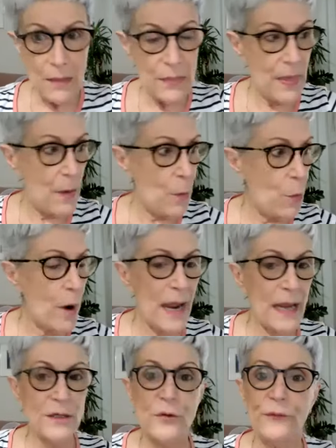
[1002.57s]
the
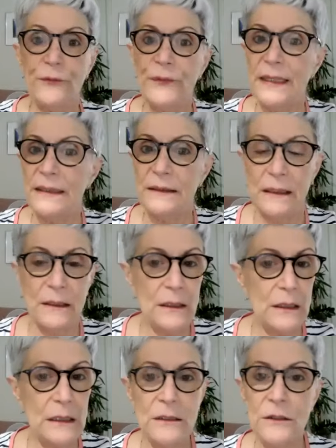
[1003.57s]
way you felt
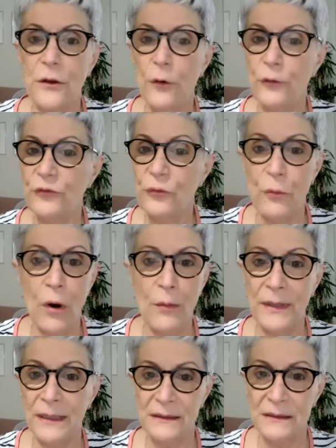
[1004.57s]
in those
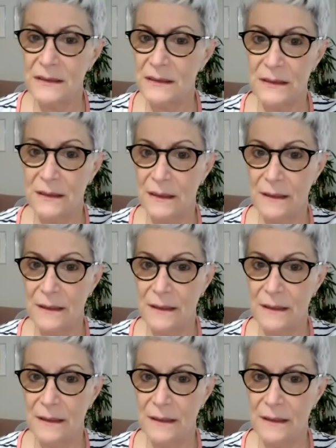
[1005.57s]
moments,